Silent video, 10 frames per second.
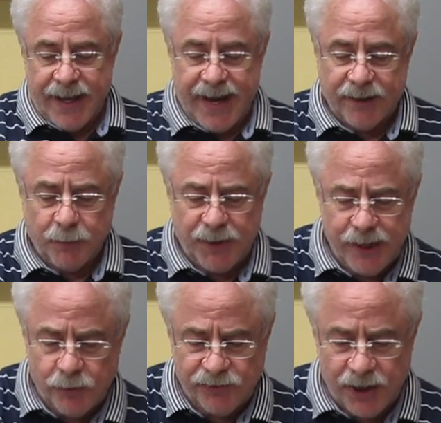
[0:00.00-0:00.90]
And the
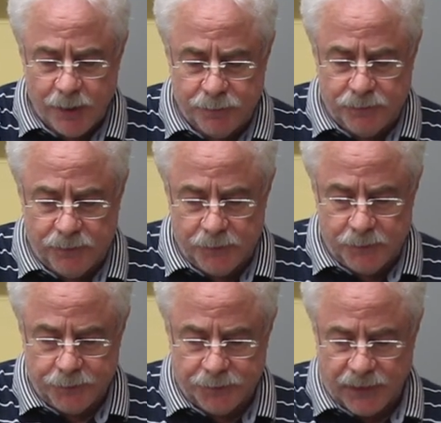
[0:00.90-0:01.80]
blade was up,
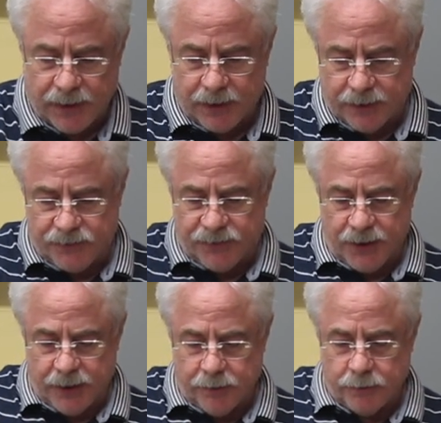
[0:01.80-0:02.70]
let's
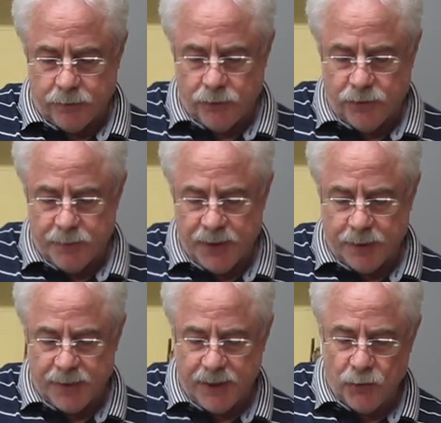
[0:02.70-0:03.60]
see, wouldn't have
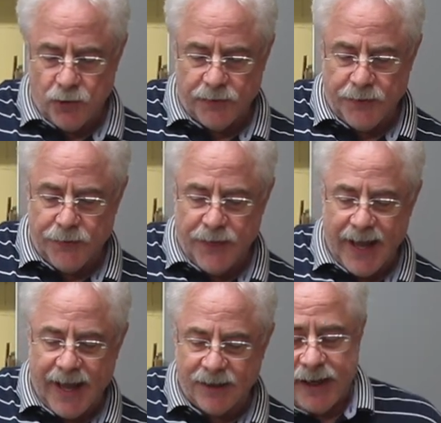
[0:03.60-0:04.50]
been up any more than
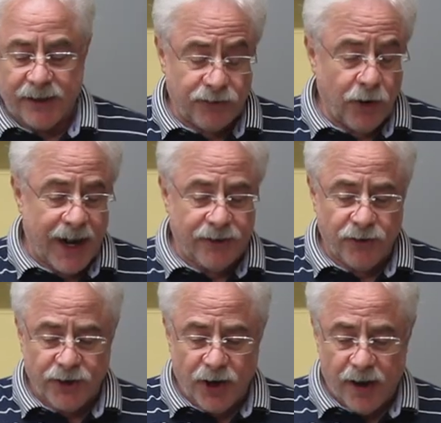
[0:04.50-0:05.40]
that. And so I
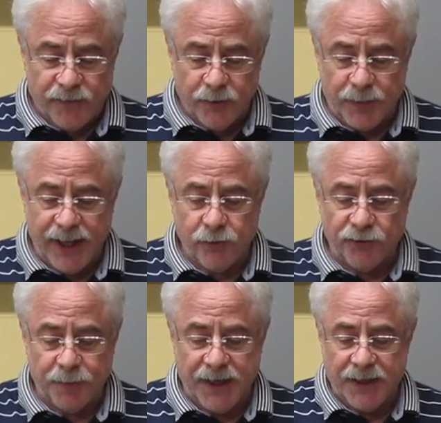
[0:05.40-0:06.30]
turned it off and the blade was
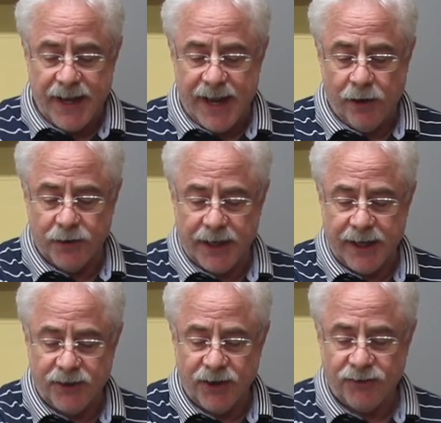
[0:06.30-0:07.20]
spinning down, and
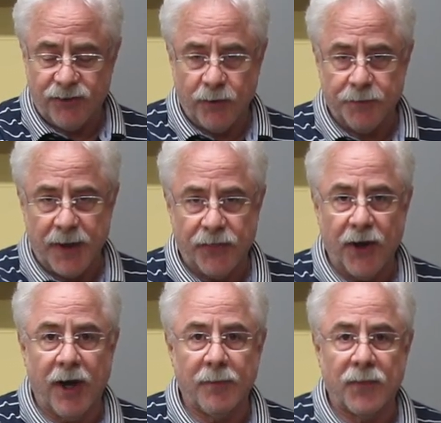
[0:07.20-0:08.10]
I touched it with my
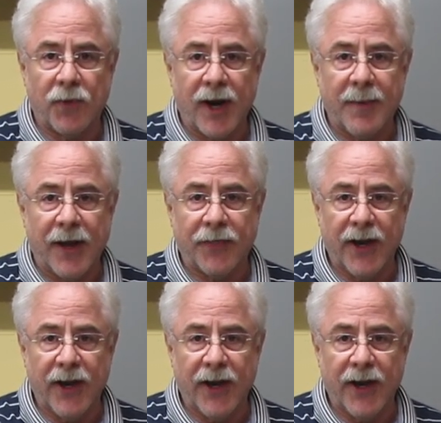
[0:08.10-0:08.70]
thumb right about